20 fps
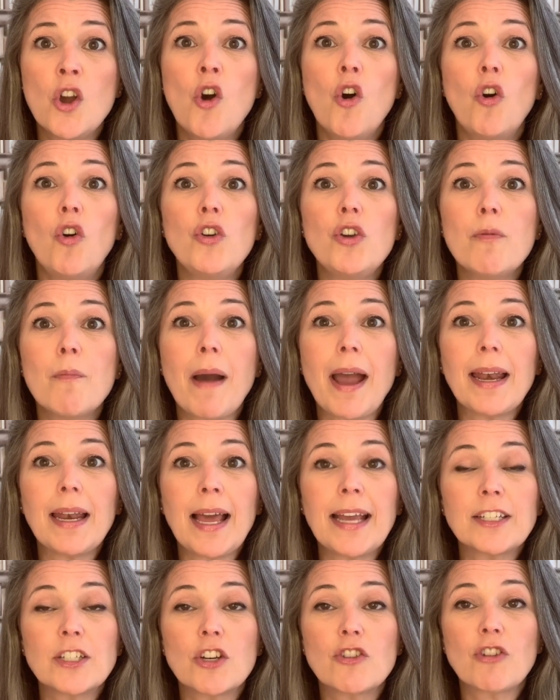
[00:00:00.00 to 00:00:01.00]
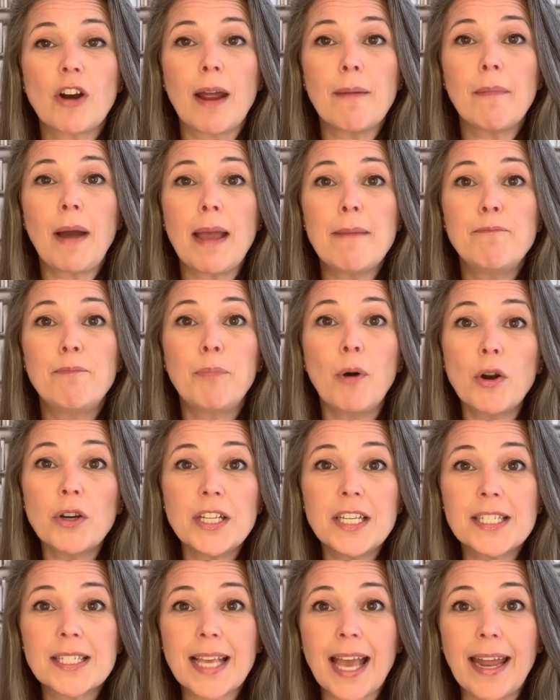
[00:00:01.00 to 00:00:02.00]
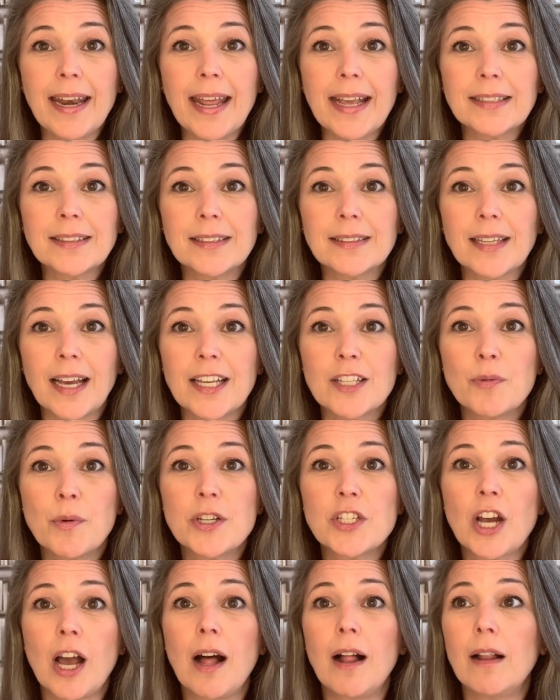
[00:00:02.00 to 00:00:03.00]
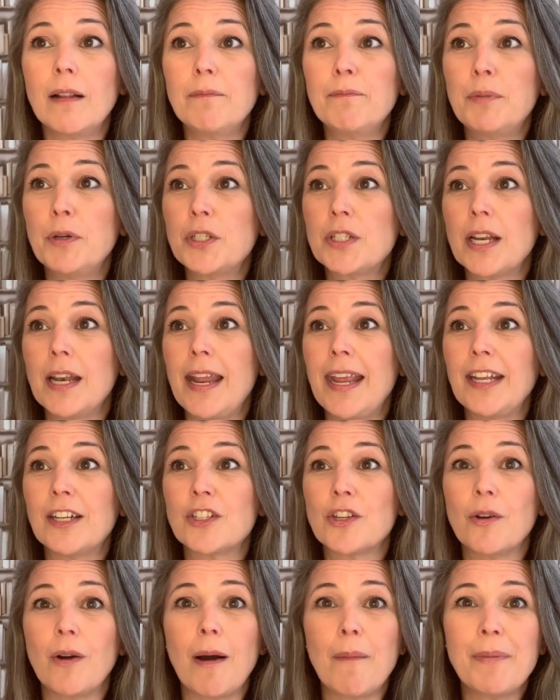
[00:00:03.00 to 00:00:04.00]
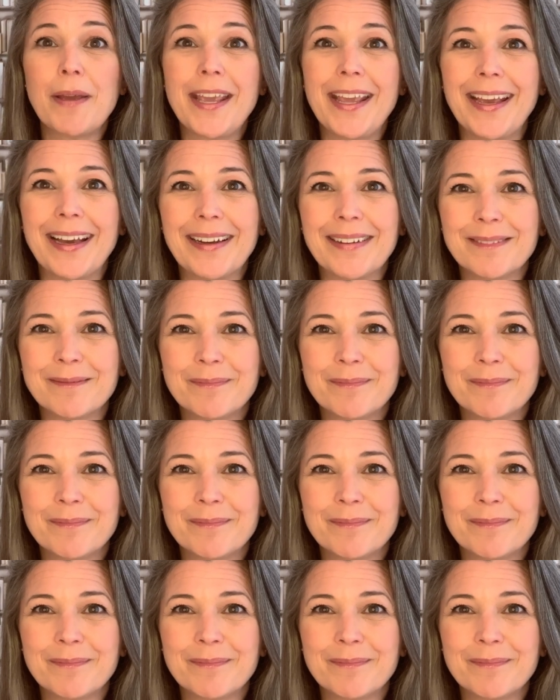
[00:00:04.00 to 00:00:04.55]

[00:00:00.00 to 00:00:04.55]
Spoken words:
or you might like to try my body scan exercise, which I'll put a link to up here.